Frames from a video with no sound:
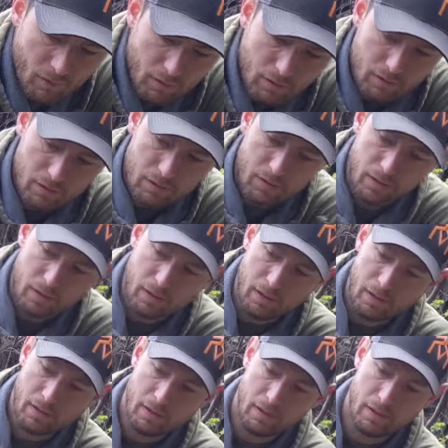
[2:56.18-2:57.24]

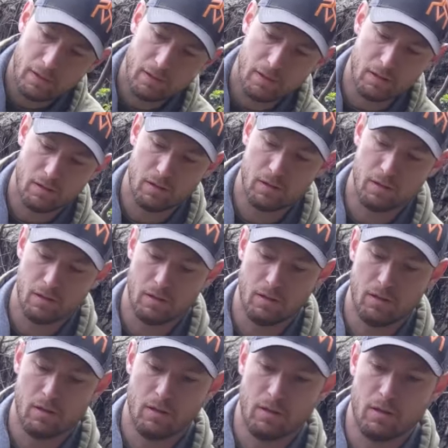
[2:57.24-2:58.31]

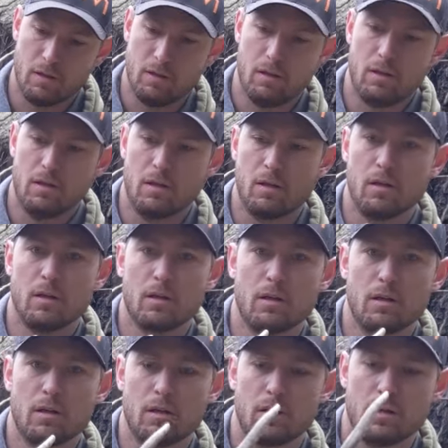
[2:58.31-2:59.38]

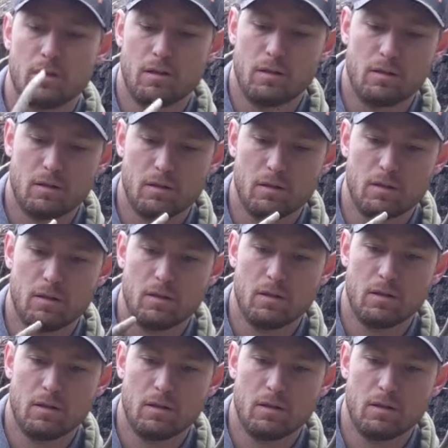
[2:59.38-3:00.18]
(silence)